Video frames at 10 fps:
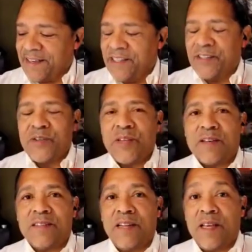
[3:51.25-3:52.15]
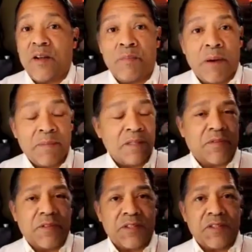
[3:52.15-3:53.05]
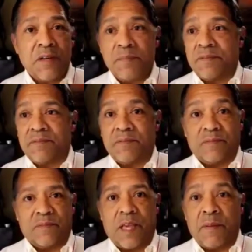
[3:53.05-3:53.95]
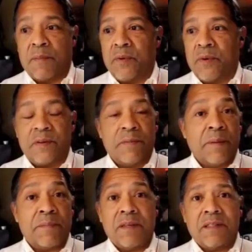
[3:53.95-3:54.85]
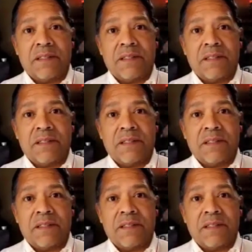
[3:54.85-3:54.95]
in 2008, Obama's first term came on board. Remember?